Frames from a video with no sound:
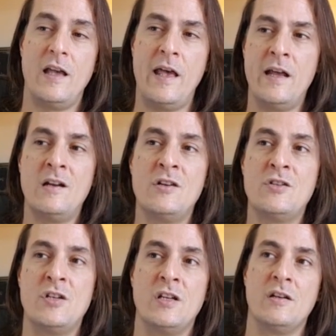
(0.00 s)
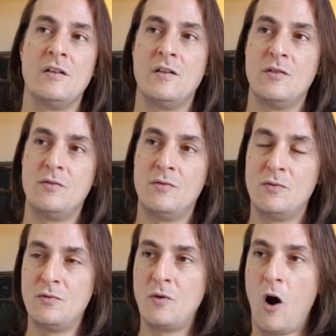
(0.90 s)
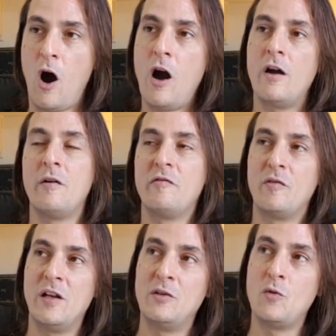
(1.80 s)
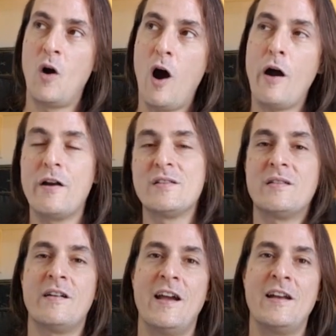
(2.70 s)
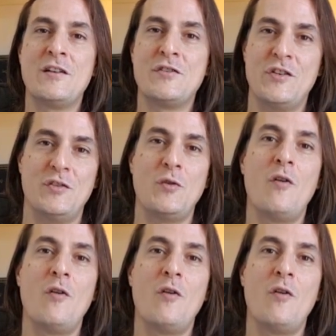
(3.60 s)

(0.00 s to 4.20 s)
energy to har if we need to harness our energy to